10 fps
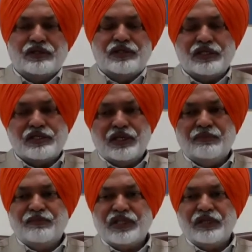just a
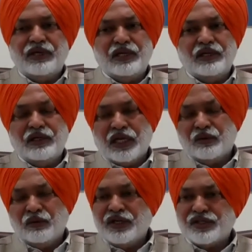mathematical
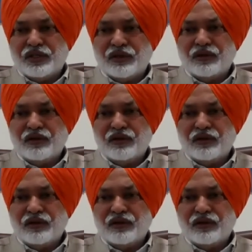calculation,